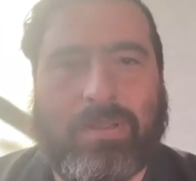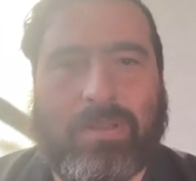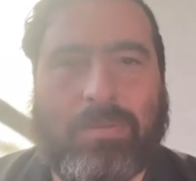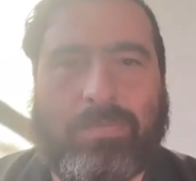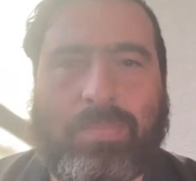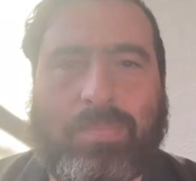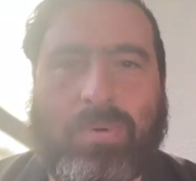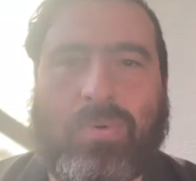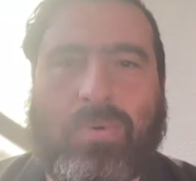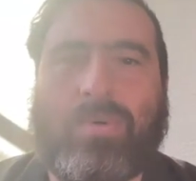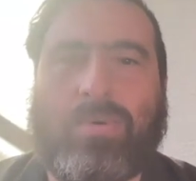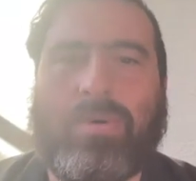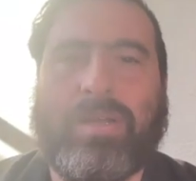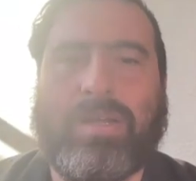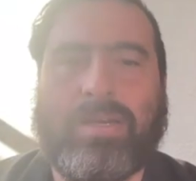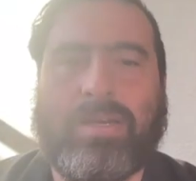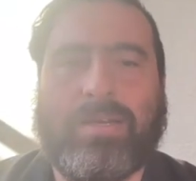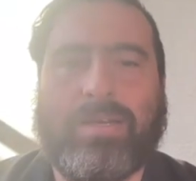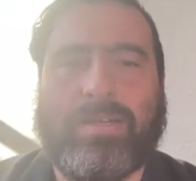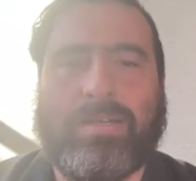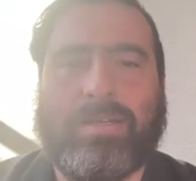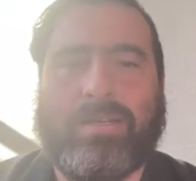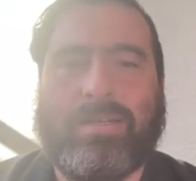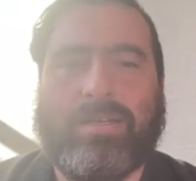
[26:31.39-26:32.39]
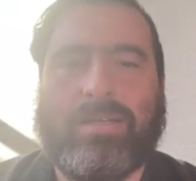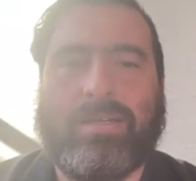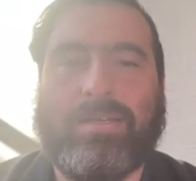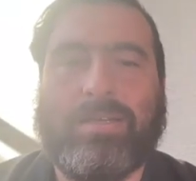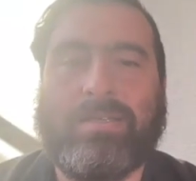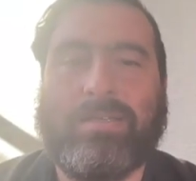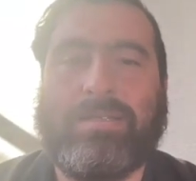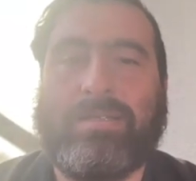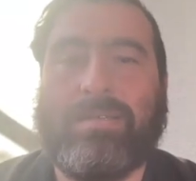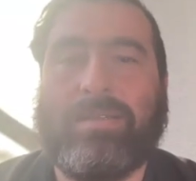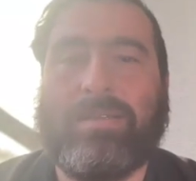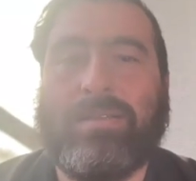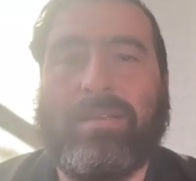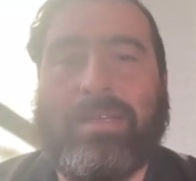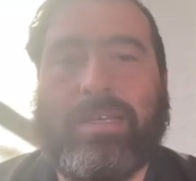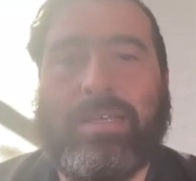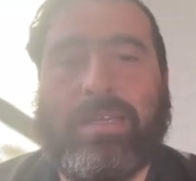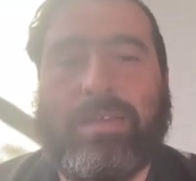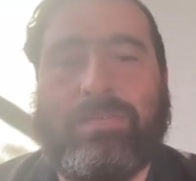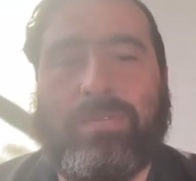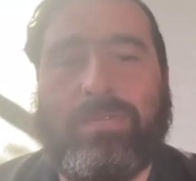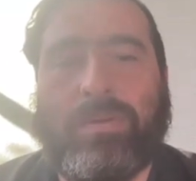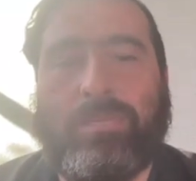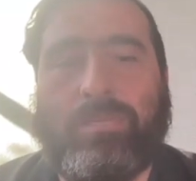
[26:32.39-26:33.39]
The point is to
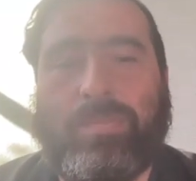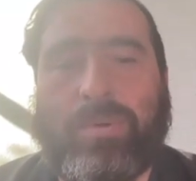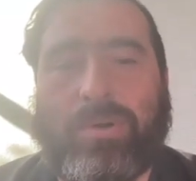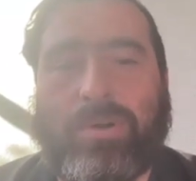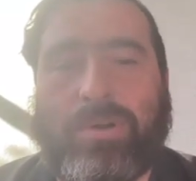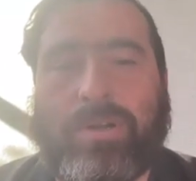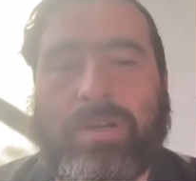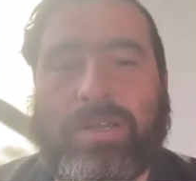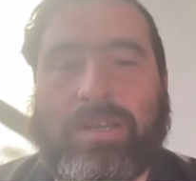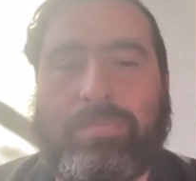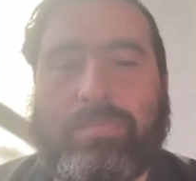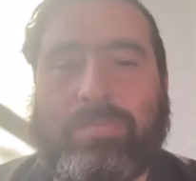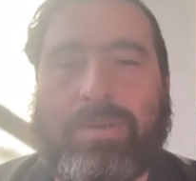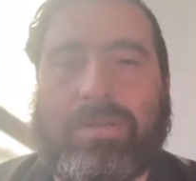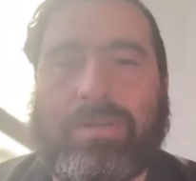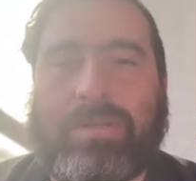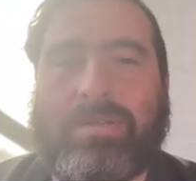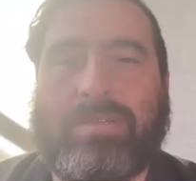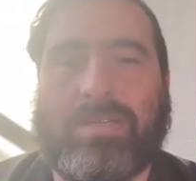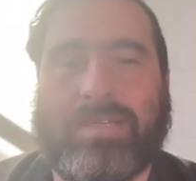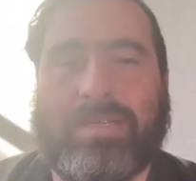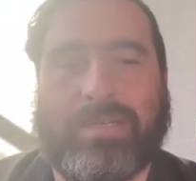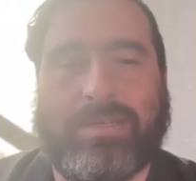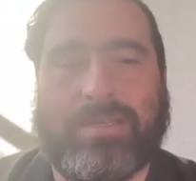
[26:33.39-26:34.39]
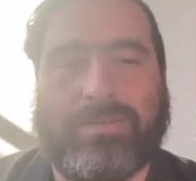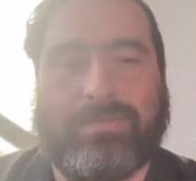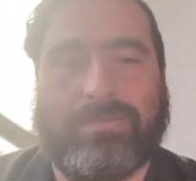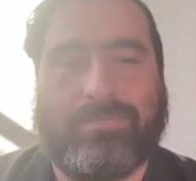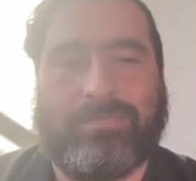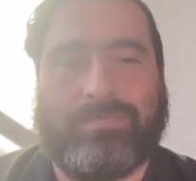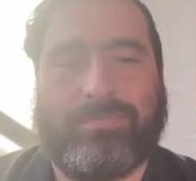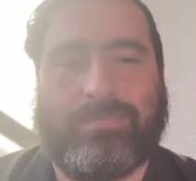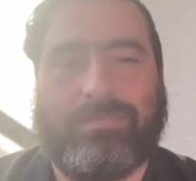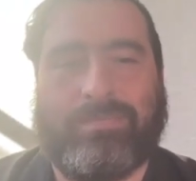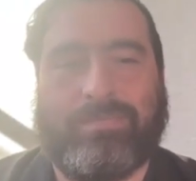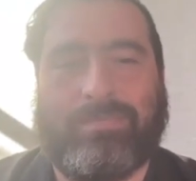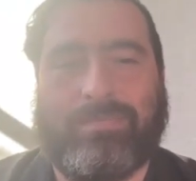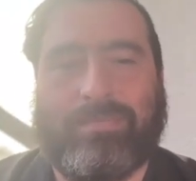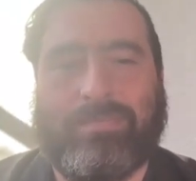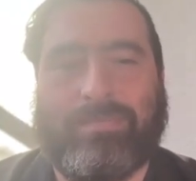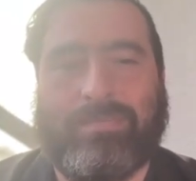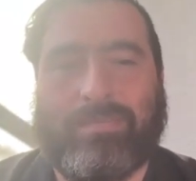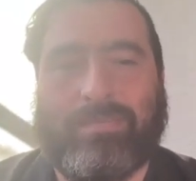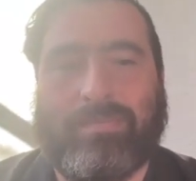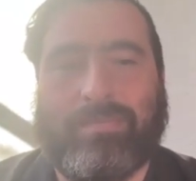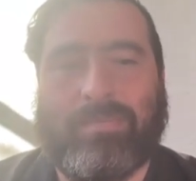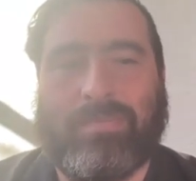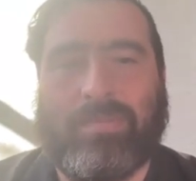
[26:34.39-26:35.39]
leave the burning building.
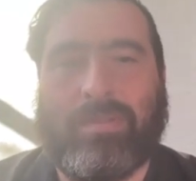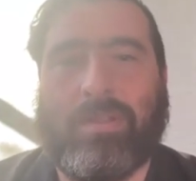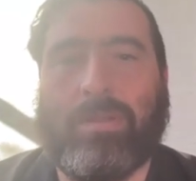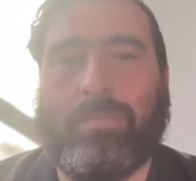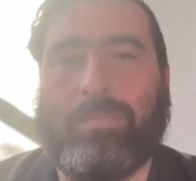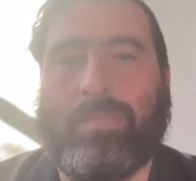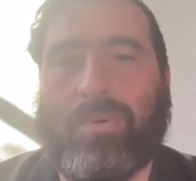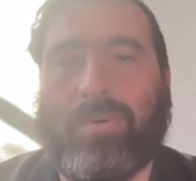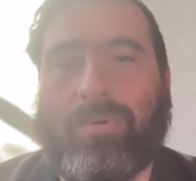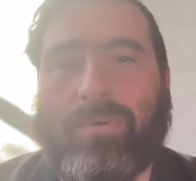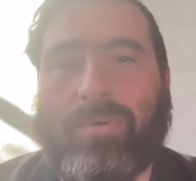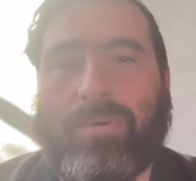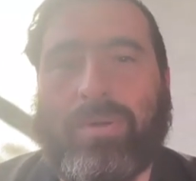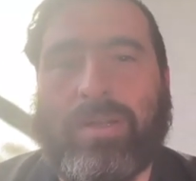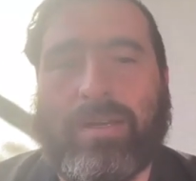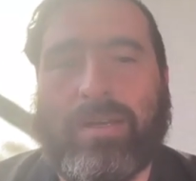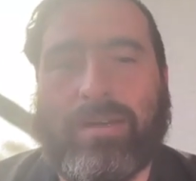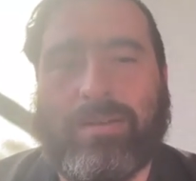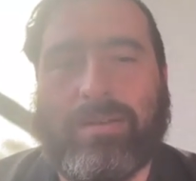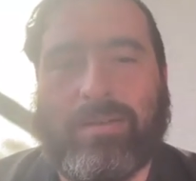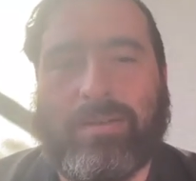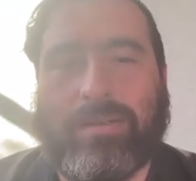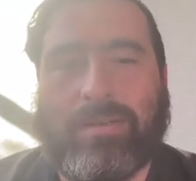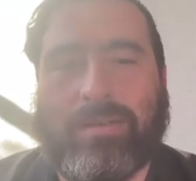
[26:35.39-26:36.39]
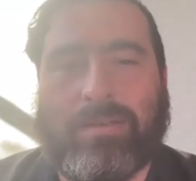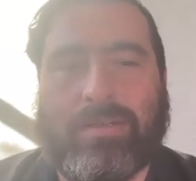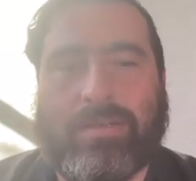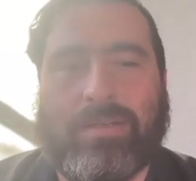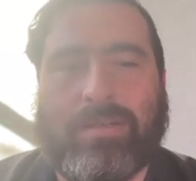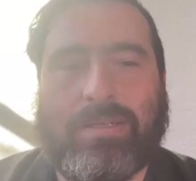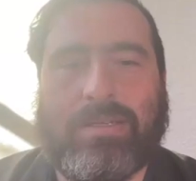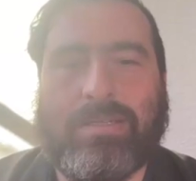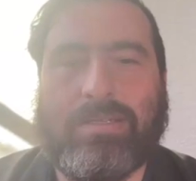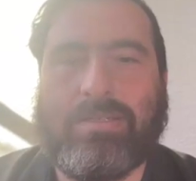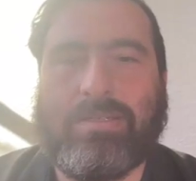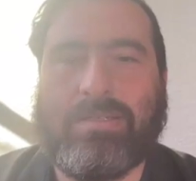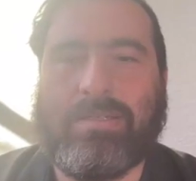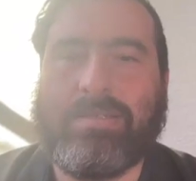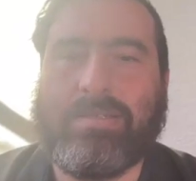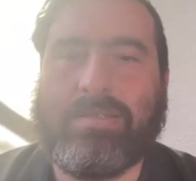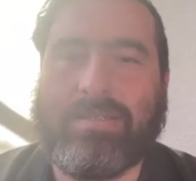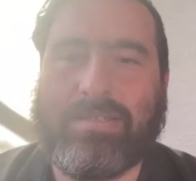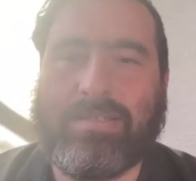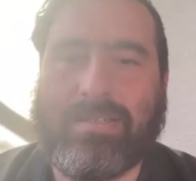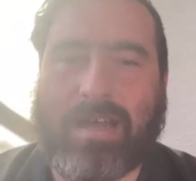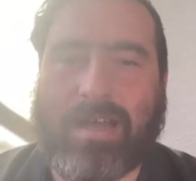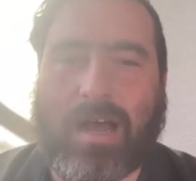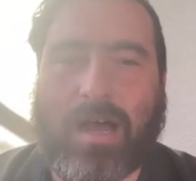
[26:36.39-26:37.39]
The point is to
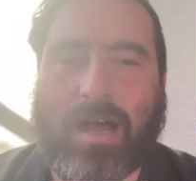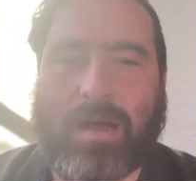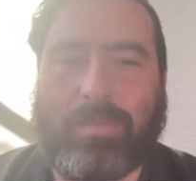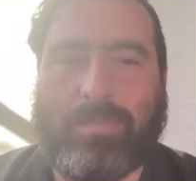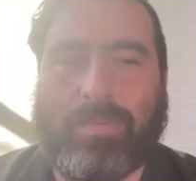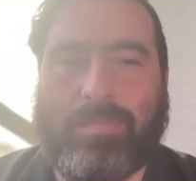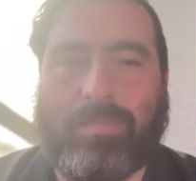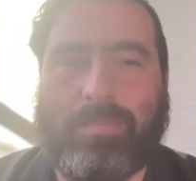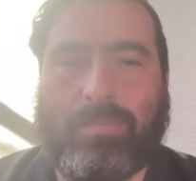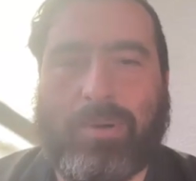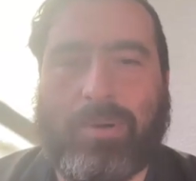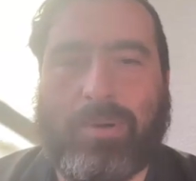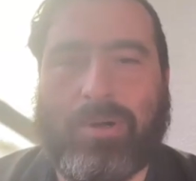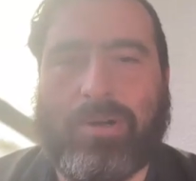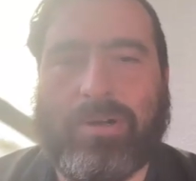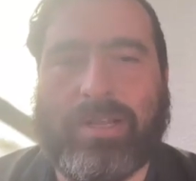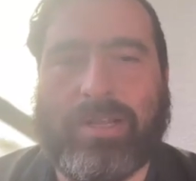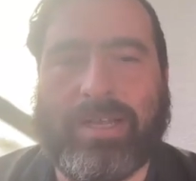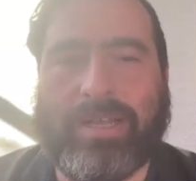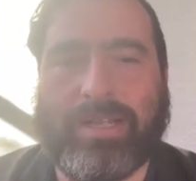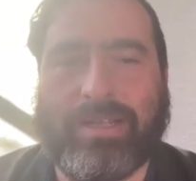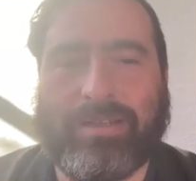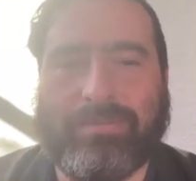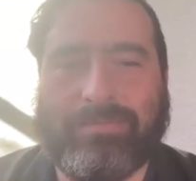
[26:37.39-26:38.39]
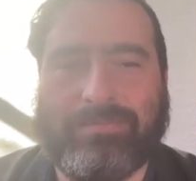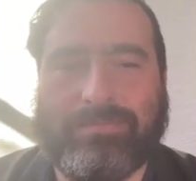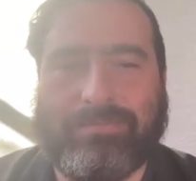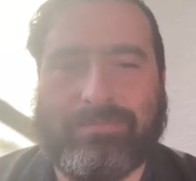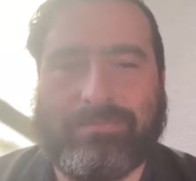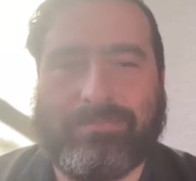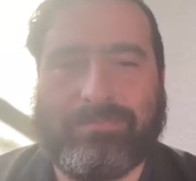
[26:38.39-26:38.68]
stop burning.